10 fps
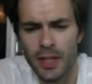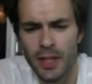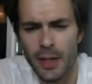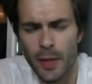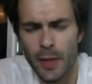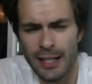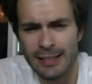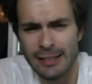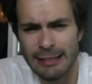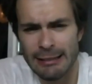take away
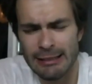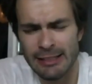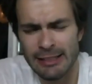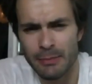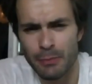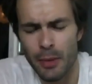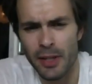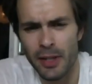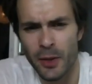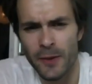it's a
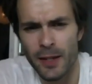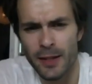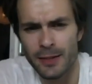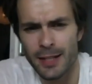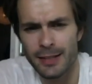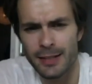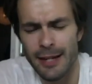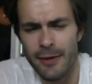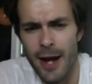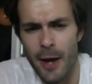probably good thing that
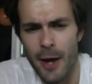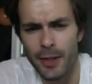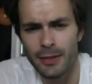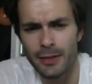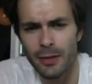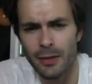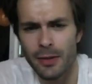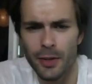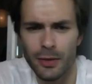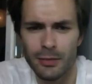they're out,
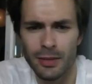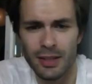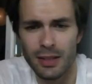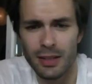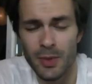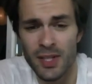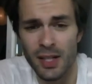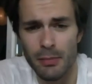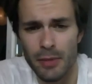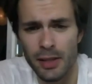although it was
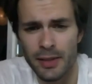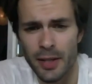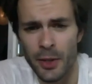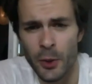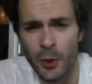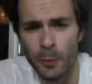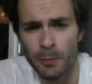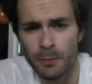still a military coup.